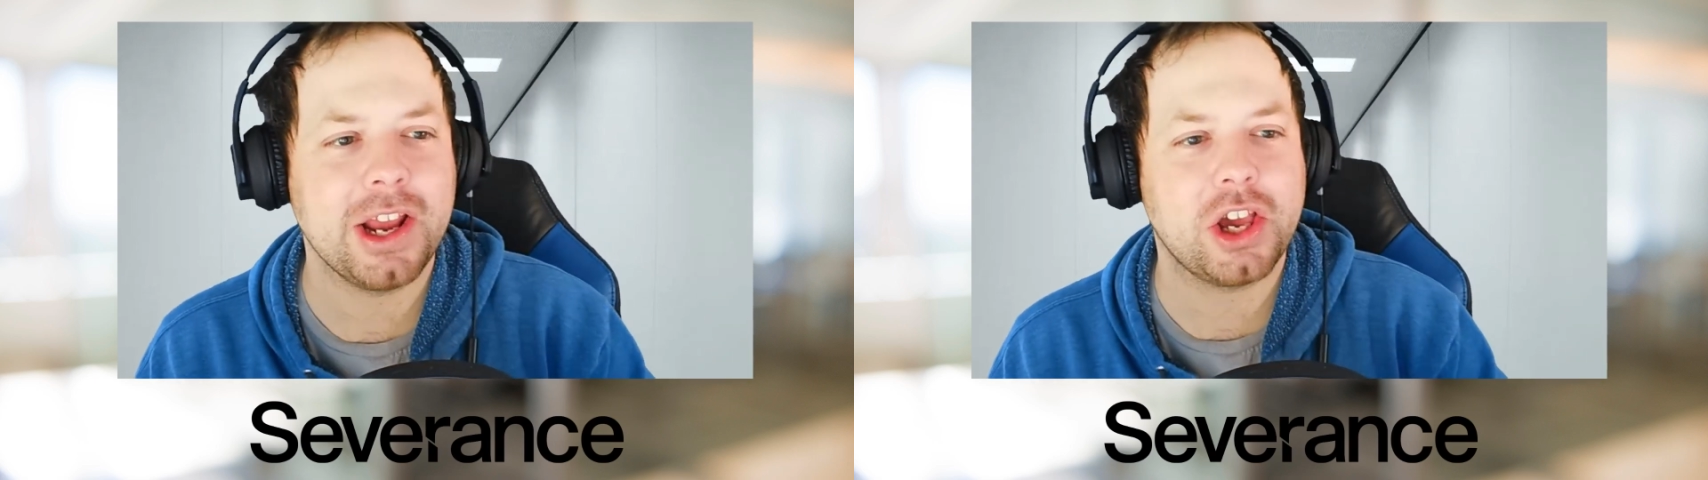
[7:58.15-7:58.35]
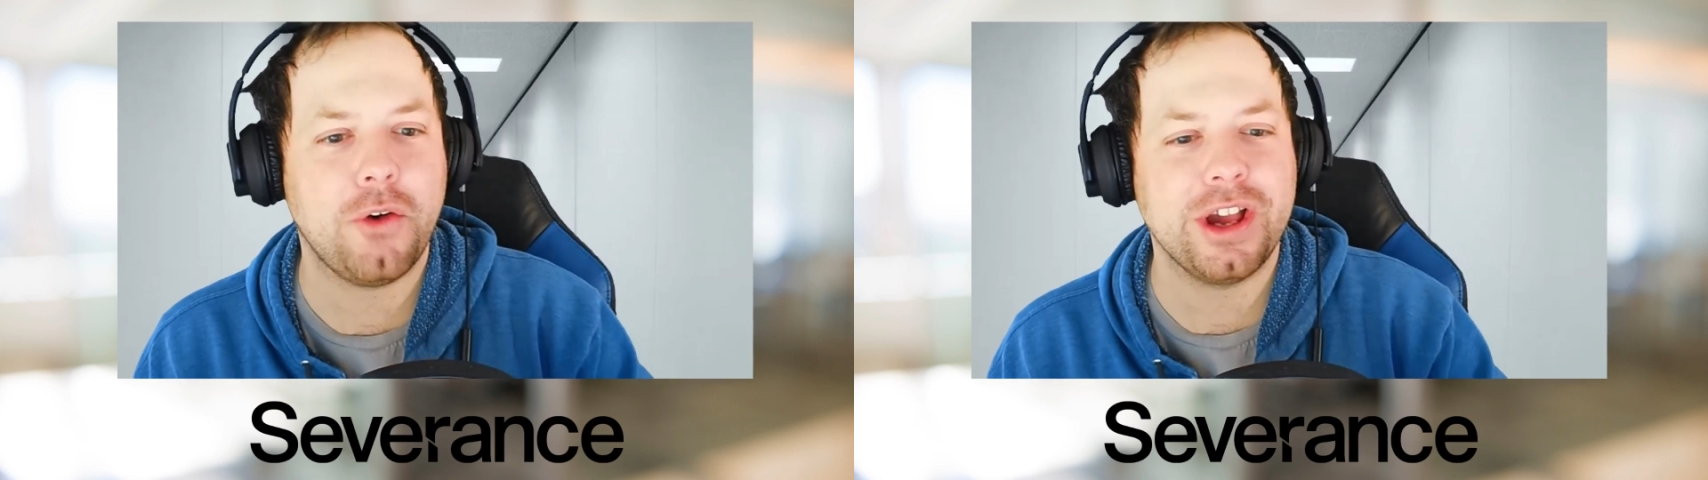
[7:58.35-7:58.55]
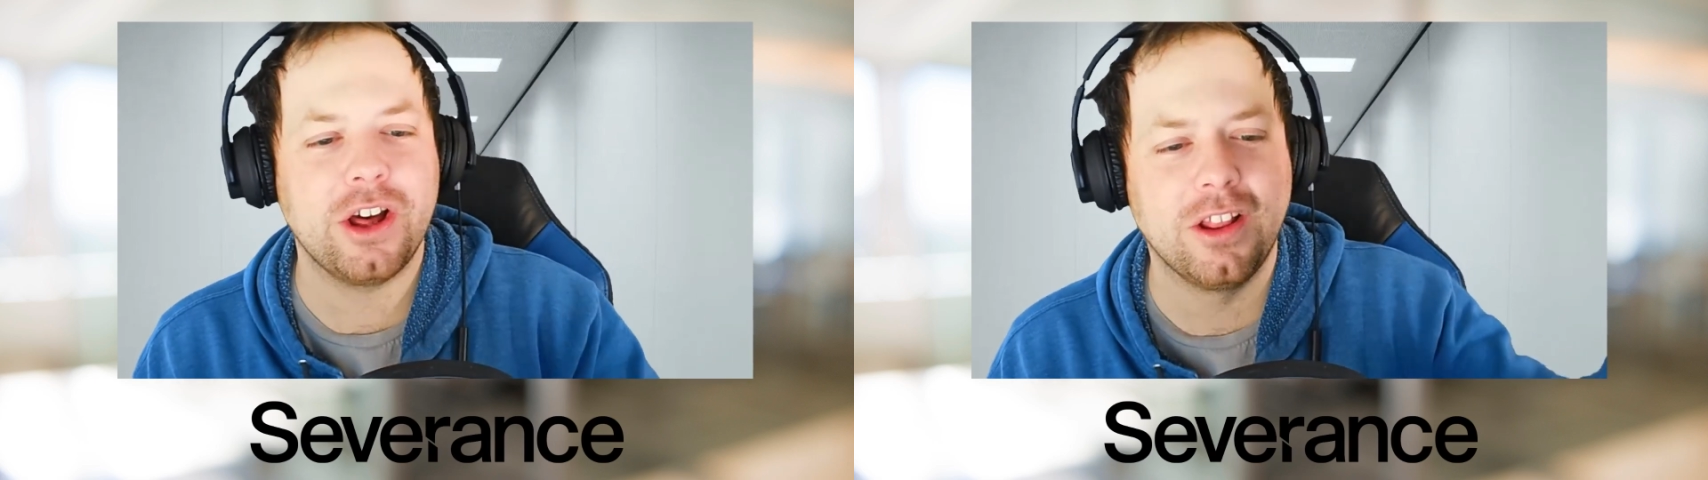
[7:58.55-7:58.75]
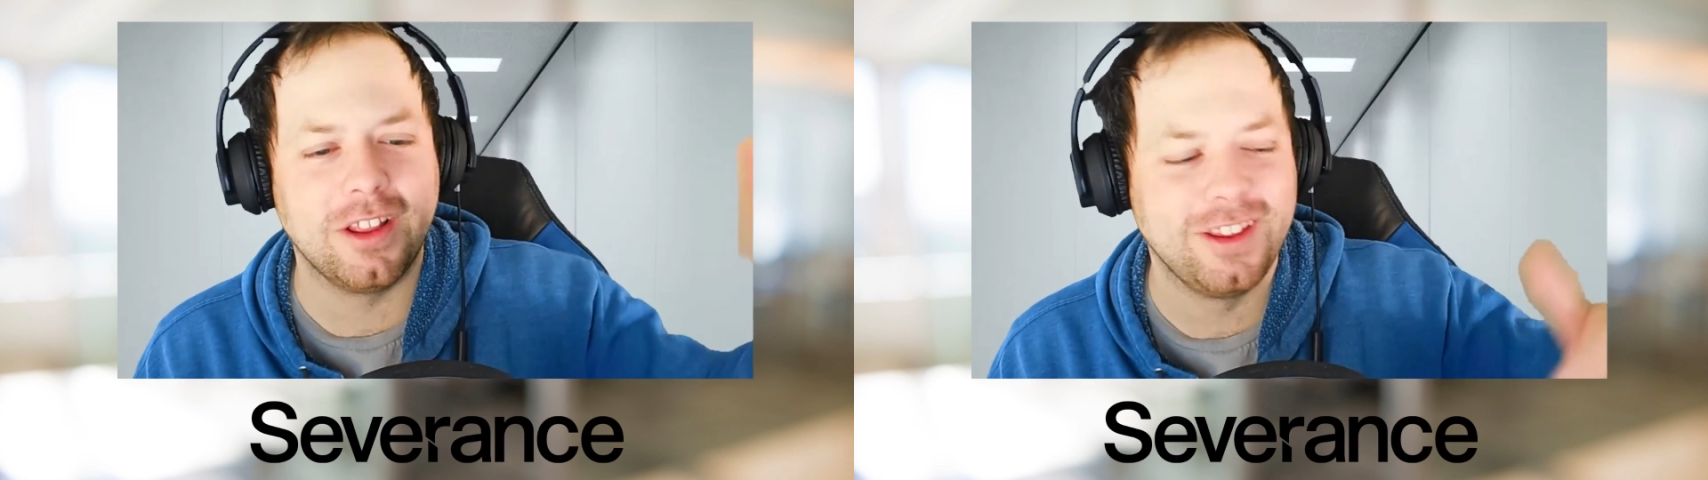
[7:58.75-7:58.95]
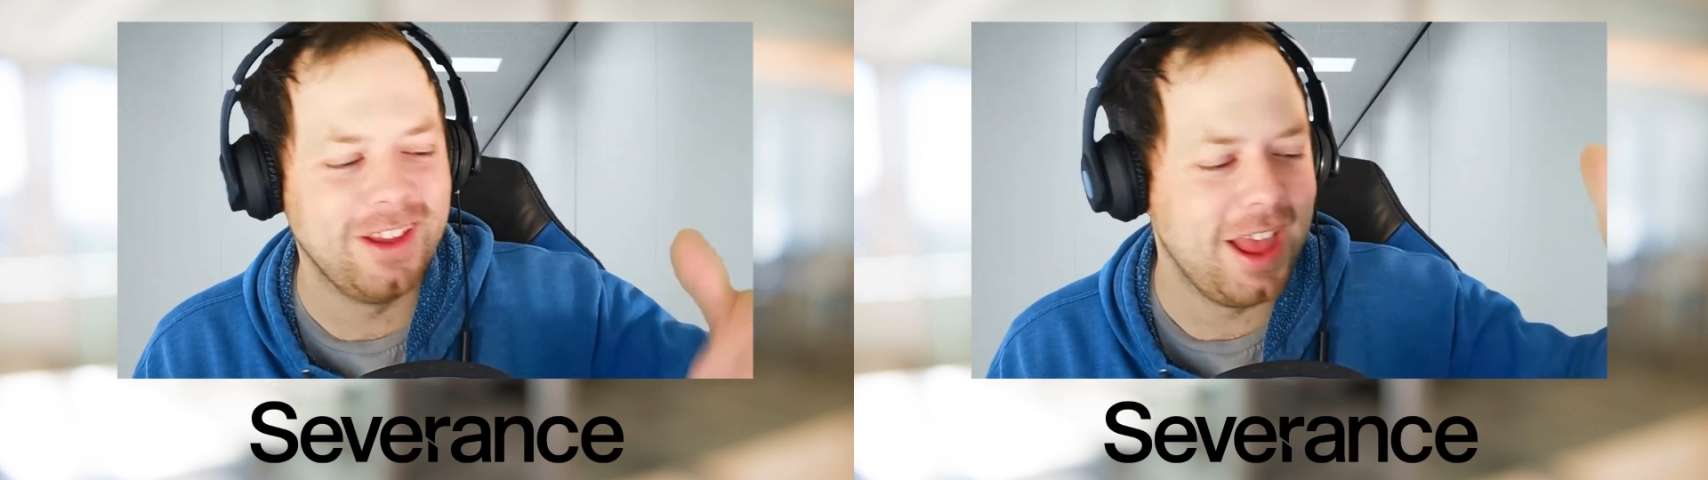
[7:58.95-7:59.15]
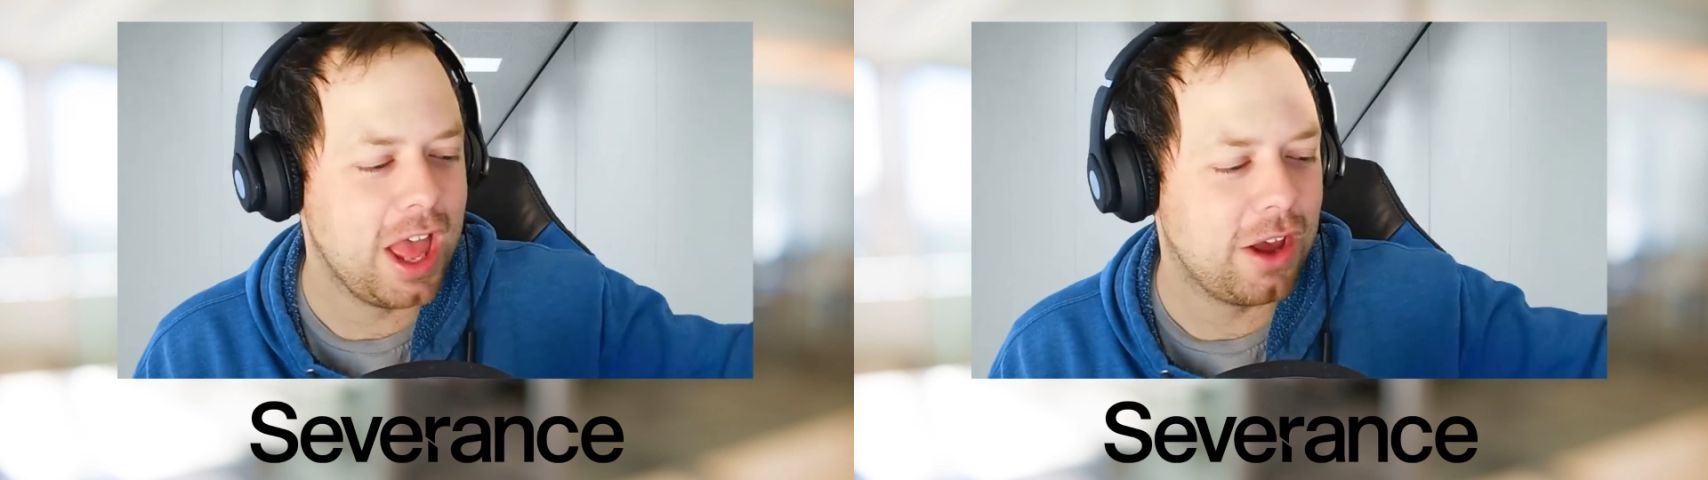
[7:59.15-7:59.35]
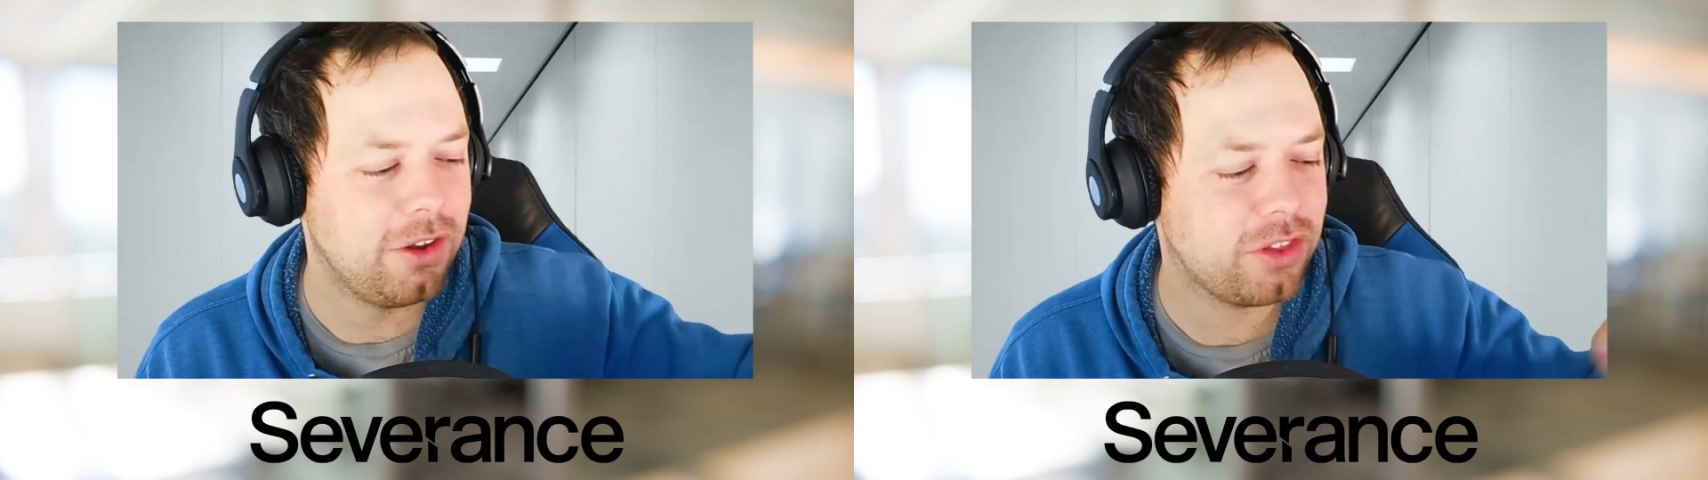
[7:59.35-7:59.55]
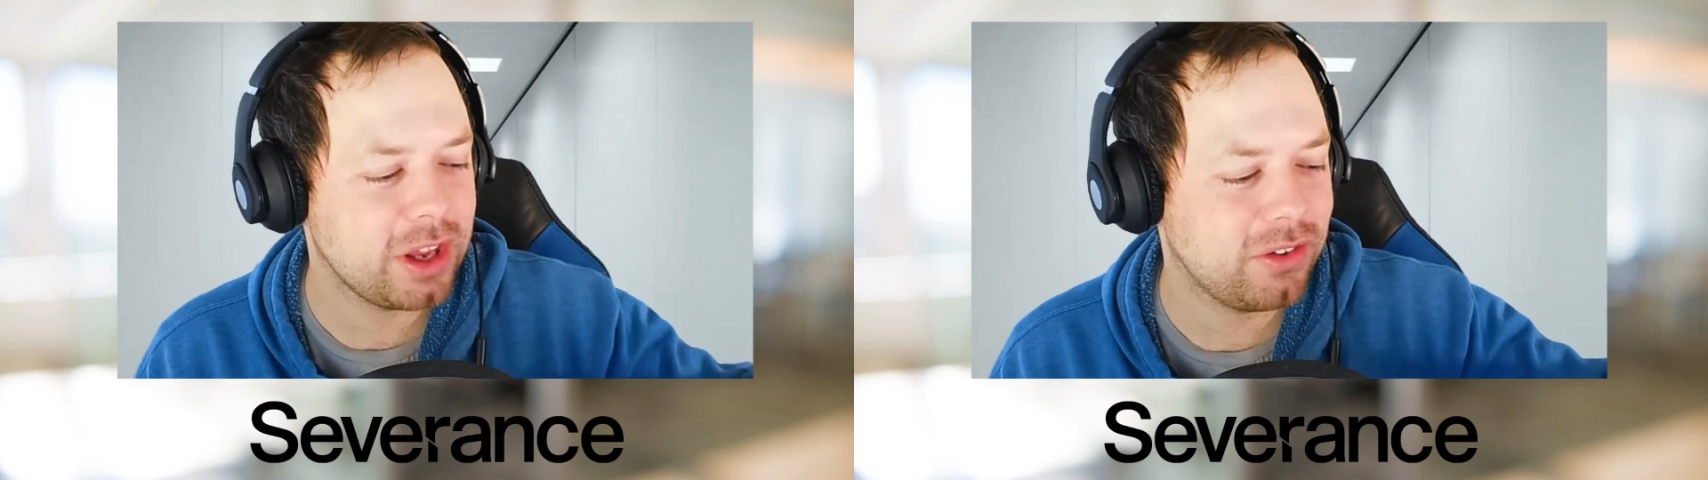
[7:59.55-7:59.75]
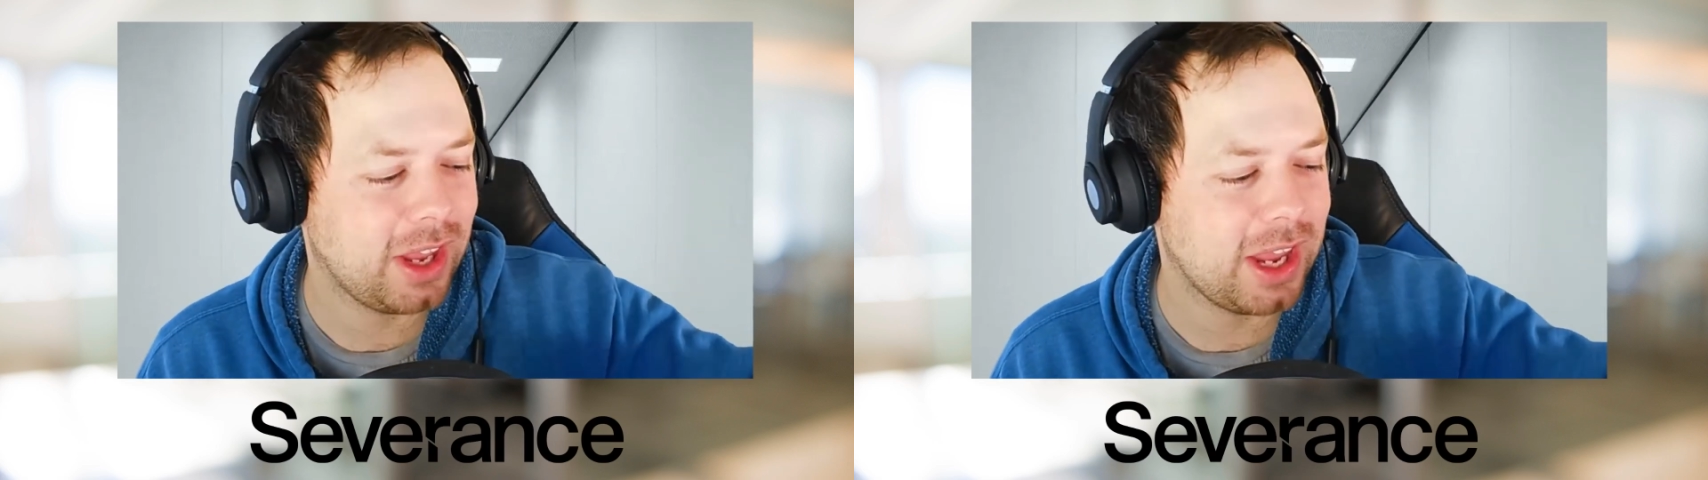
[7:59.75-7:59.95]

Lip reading: going, I think it was like